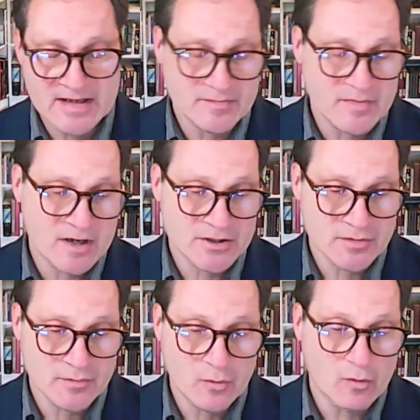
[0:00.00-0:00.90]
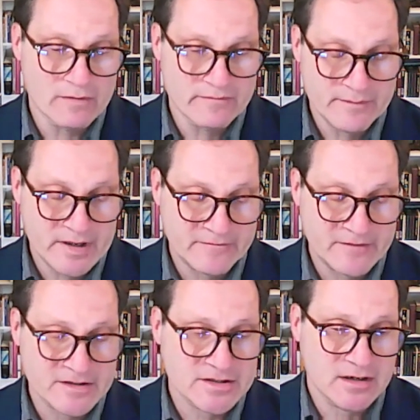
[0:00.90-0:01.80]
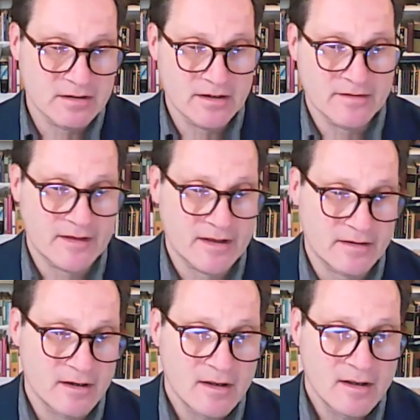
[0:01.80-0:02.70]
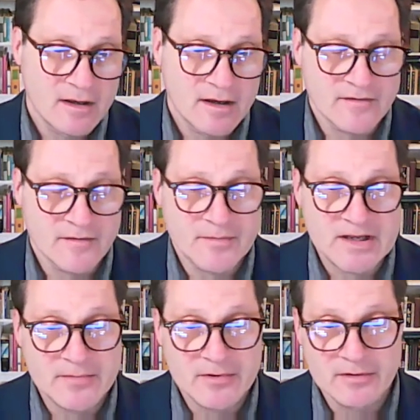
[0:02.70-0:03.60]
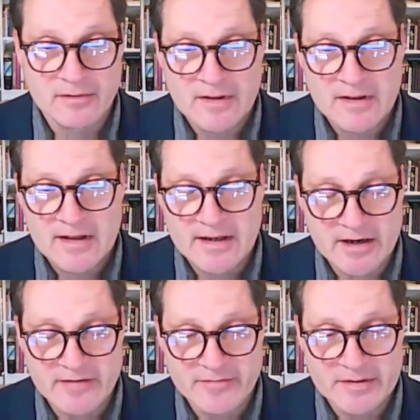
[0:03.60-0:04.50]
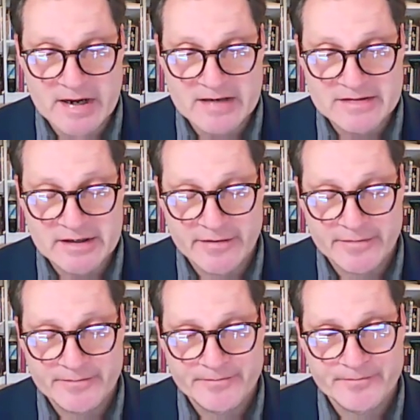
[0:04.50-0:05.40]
as much or more of a beneficiary than the people and government of Mexico.